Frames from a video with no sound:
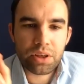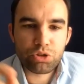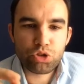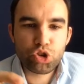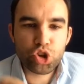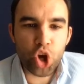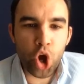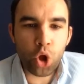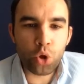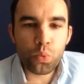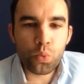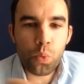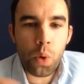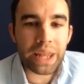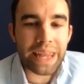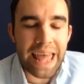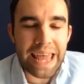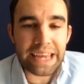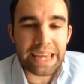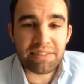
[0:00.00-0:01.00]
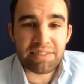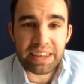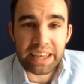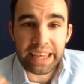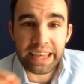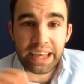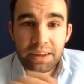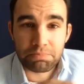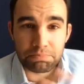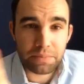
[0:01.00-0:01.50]
John
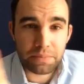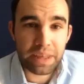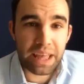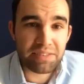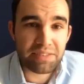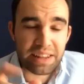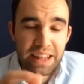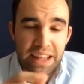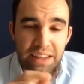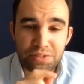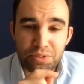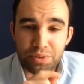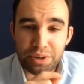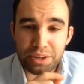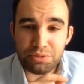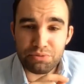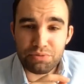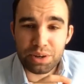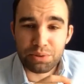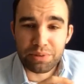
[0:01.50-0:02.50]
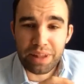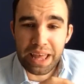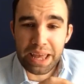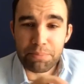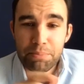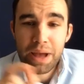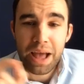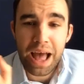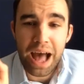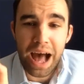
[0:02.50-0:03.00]
180, I'm guessing that's not his real
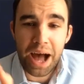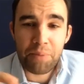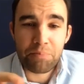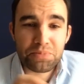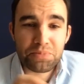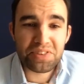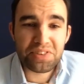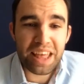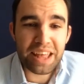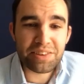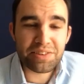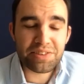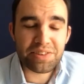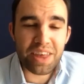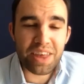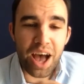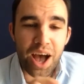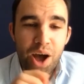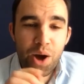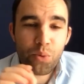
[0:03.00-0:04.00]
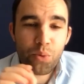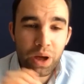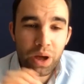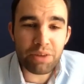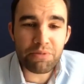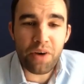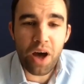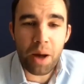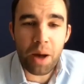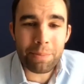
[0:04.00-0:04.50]
name, says, one
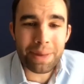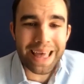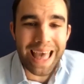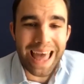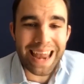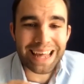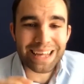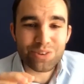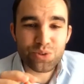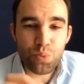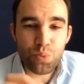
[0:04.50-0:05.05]
of our mechanics